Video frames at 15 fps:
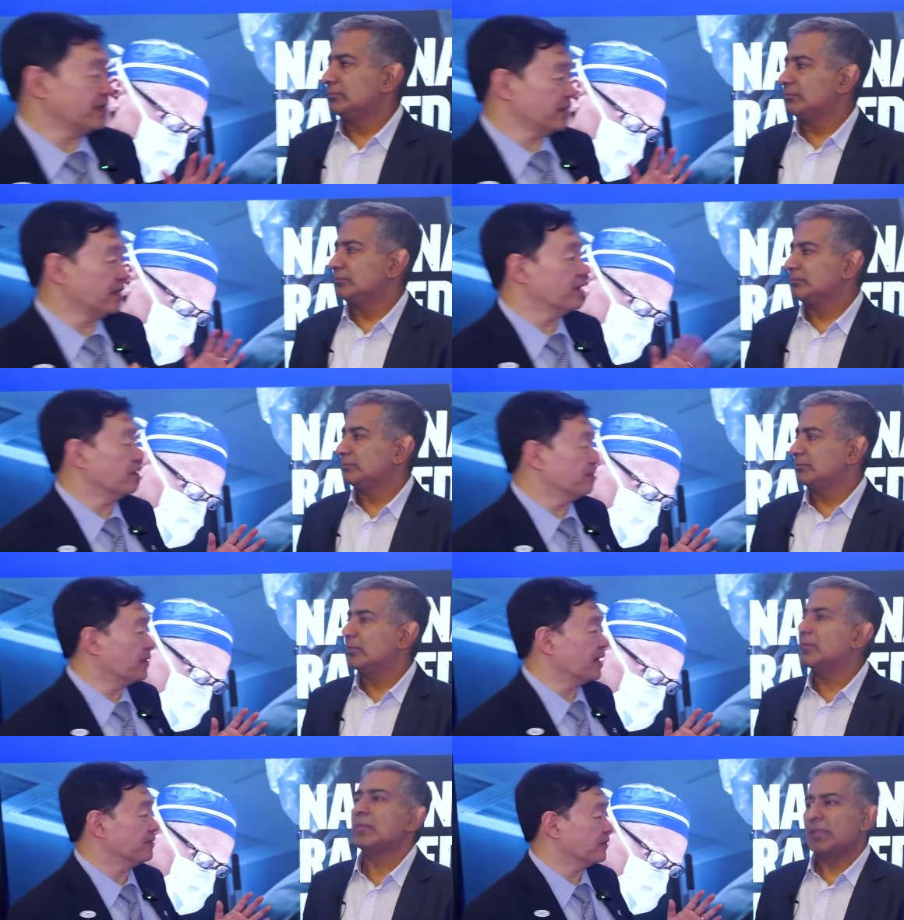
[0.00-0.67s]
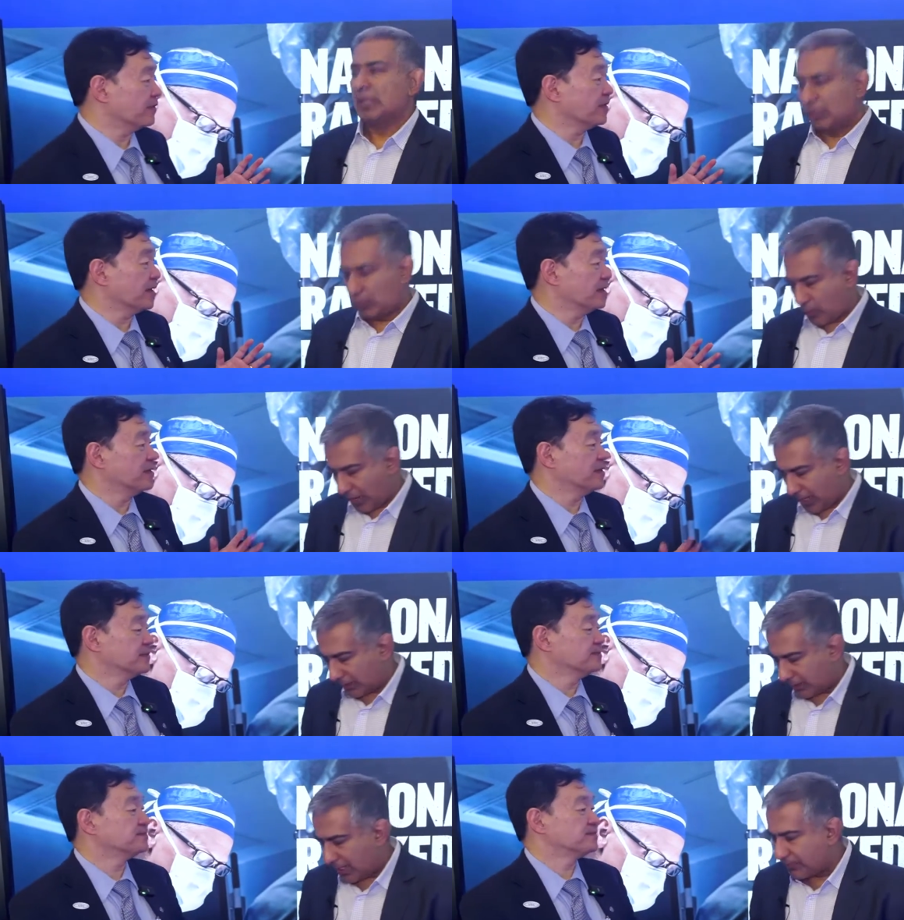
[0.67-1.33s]
Speaker 1: go at Moffitt, right?
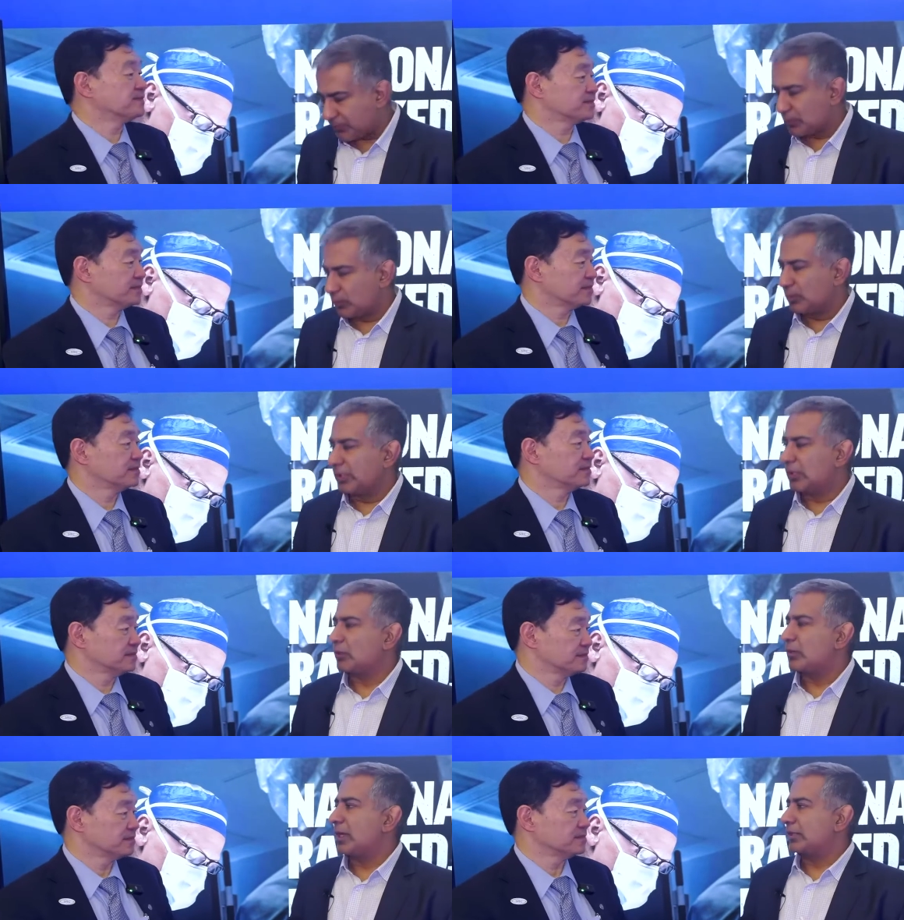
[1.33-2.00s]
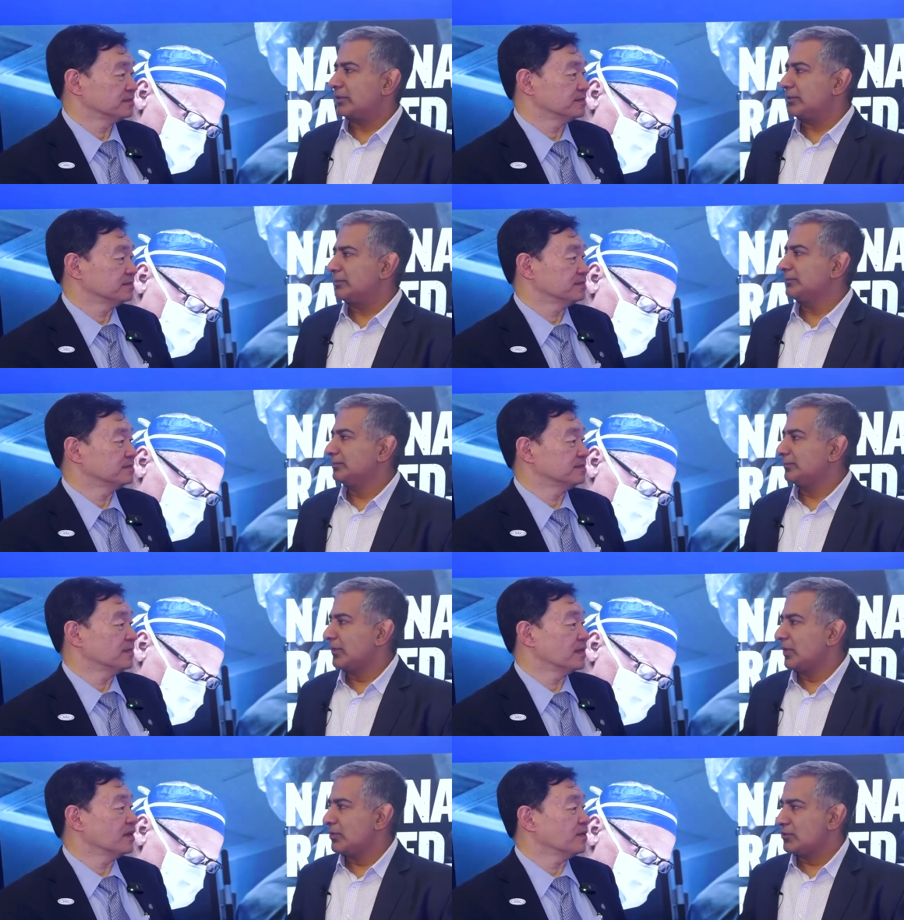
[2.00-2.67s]
Correct,
Speaker 2: absolutely correct.
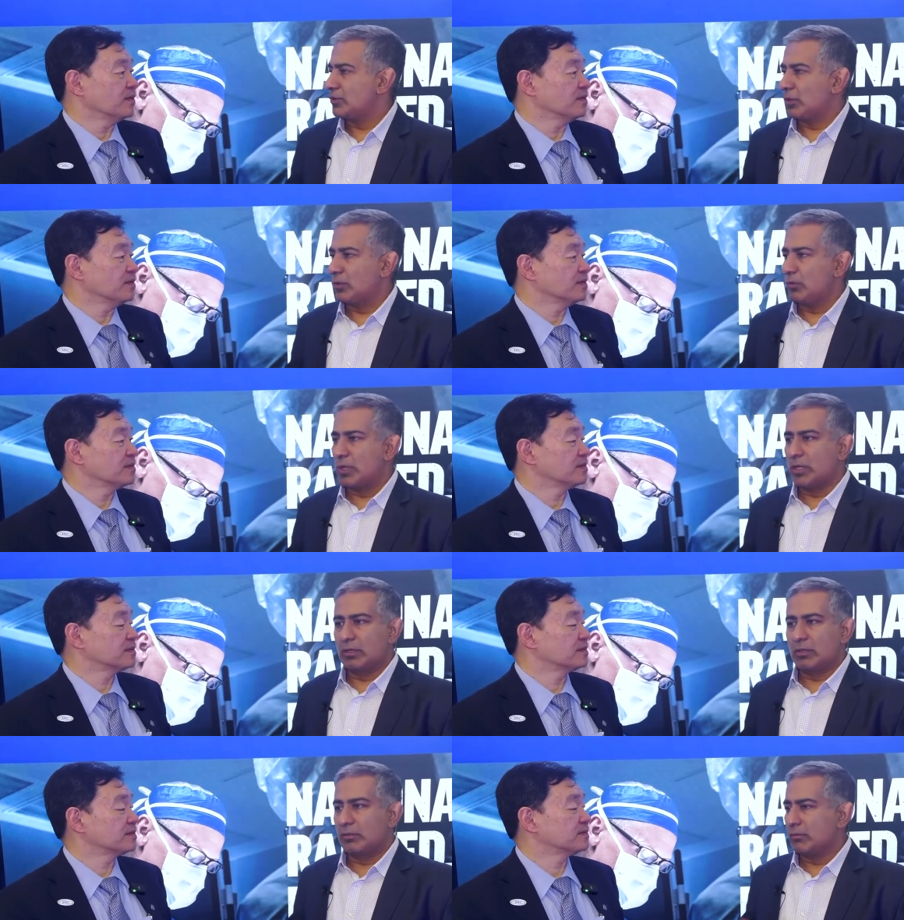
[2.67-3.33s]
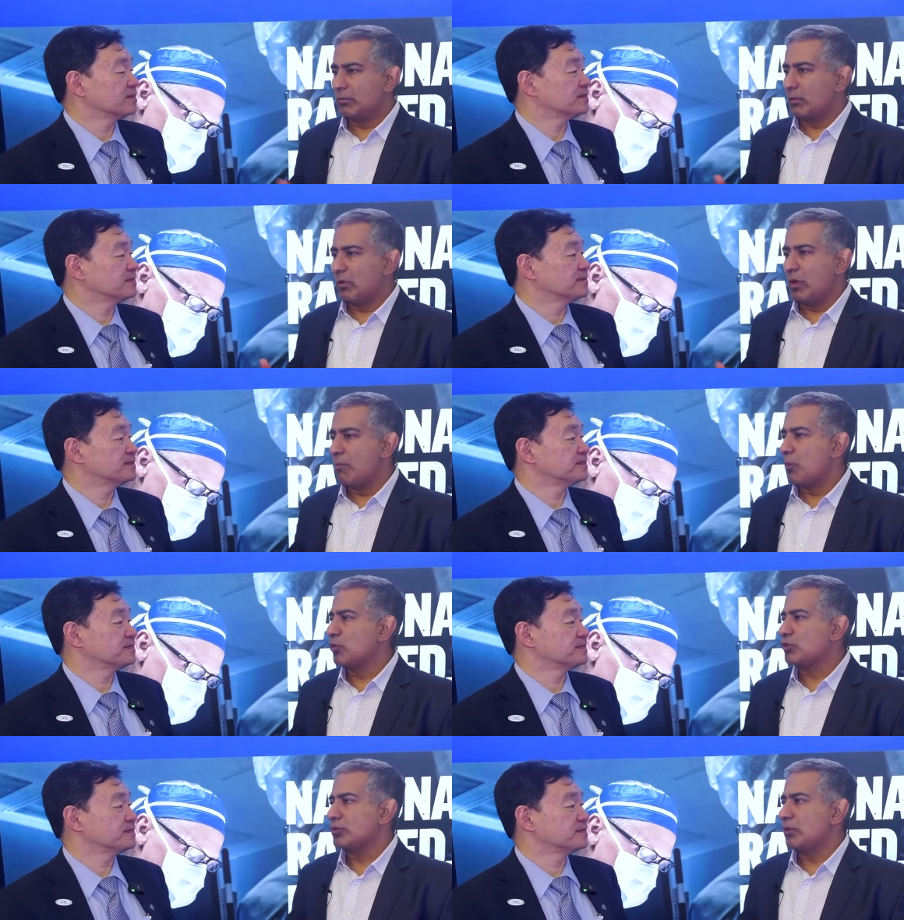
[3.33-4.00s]
So we are
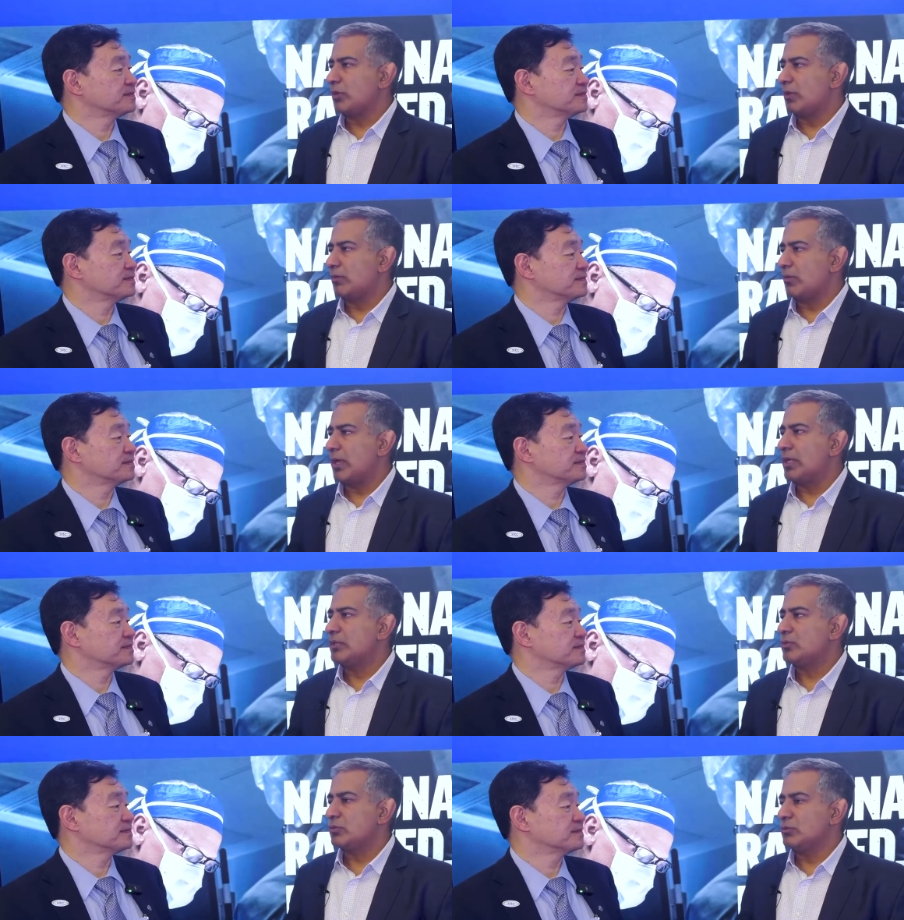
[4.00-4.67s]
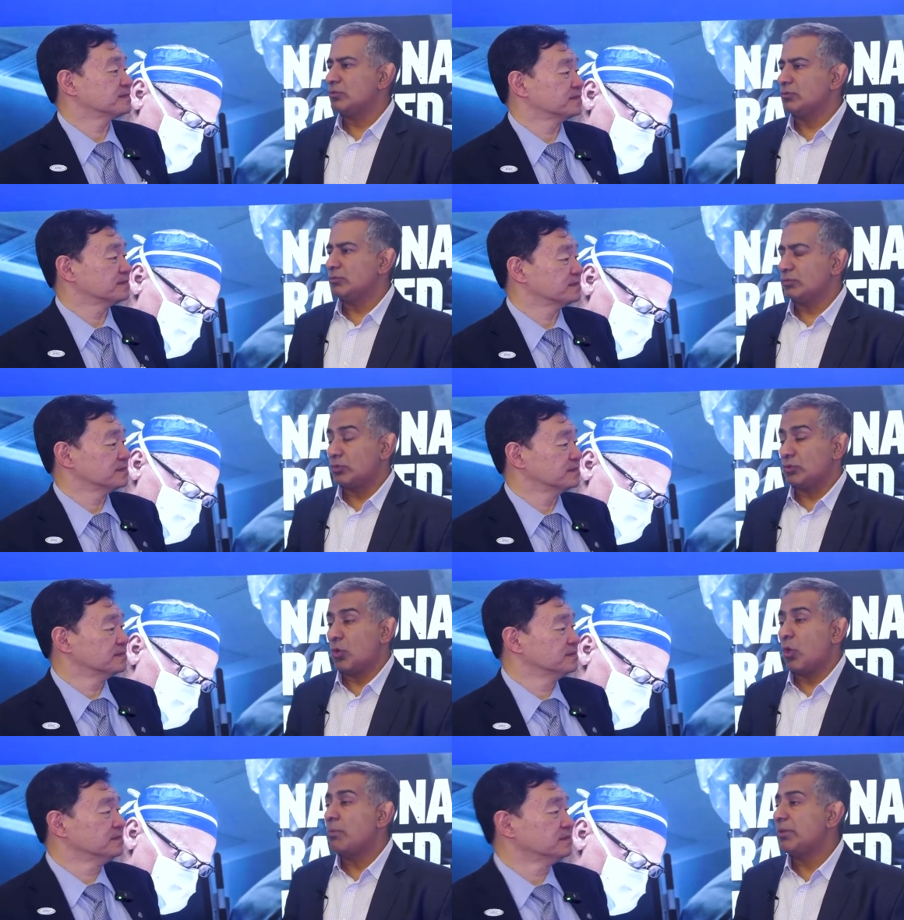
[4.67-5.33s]
almost uh, ready to,
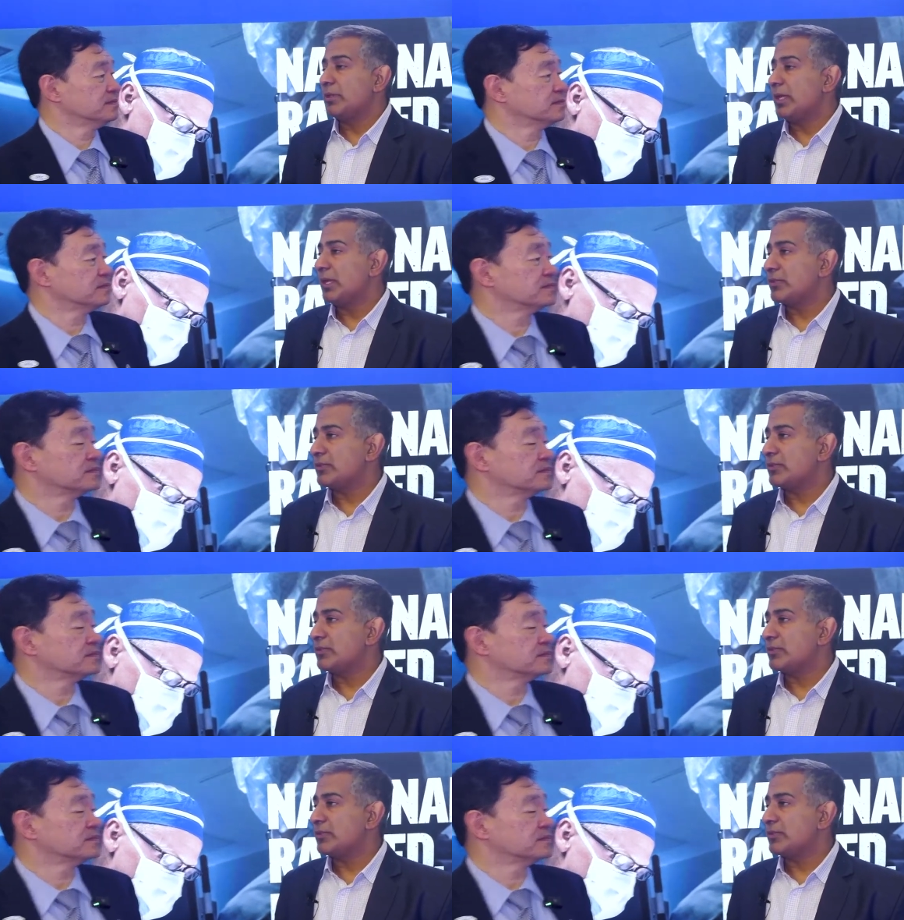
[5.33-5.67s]
to open that